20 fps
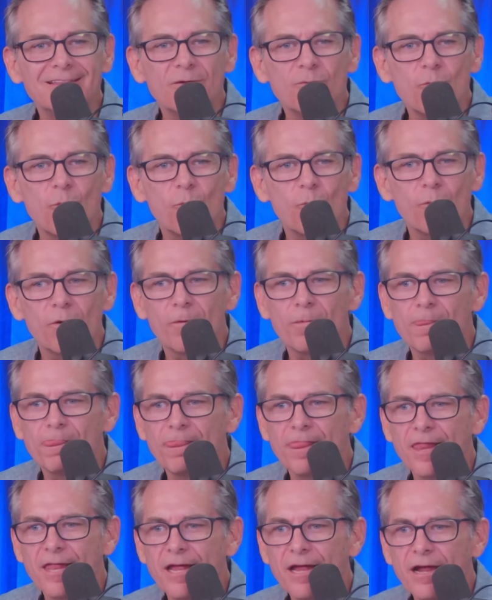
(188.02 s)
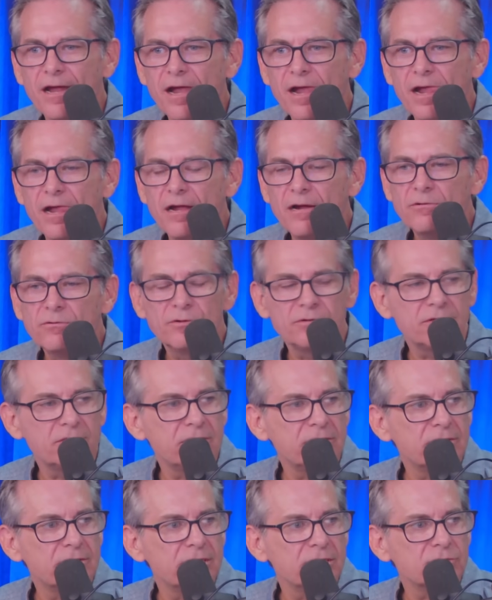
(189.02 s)
Well, when did this come out? This
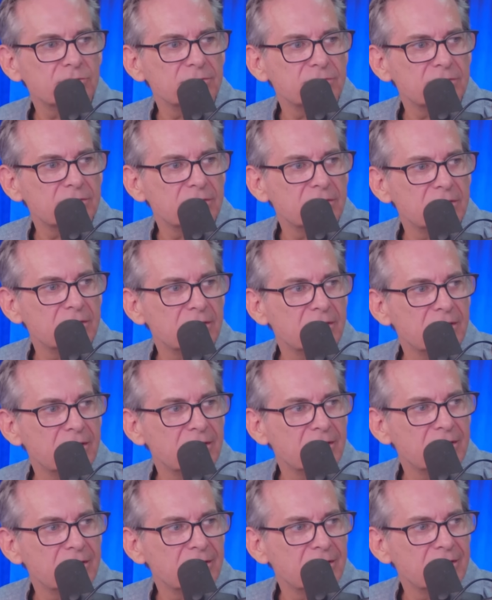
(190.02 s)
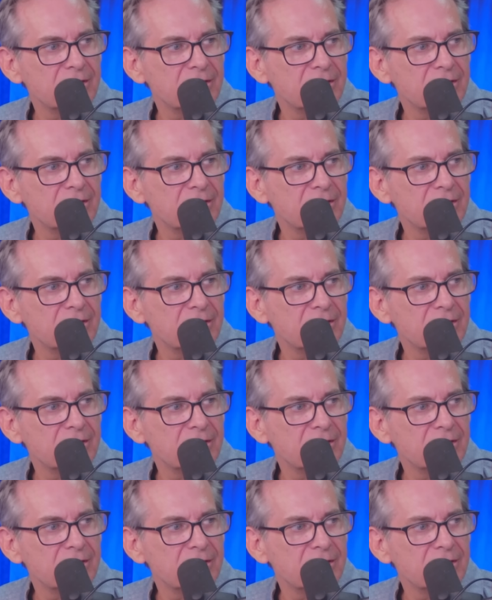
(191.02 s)
is close to BLM.